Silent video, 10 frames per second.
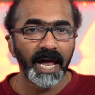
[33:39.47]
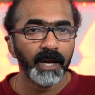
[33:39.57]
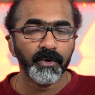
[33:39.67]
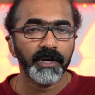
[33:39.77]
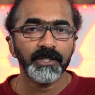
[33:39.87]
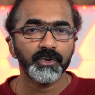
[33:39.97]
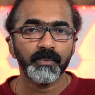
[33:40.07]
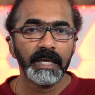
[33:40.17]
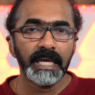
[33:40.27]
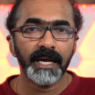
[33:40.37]
I don't need to
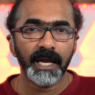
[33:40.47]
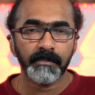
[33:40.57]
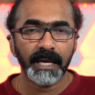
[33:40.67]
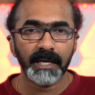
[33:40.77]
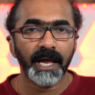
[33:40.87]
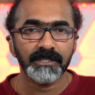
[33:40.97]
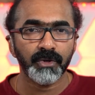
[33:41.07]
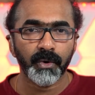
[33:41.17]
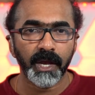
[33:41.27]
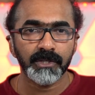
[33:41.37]
be at my client
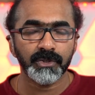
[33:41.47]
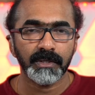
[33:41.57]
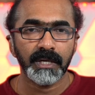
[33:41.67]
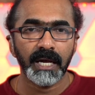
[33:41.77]
location.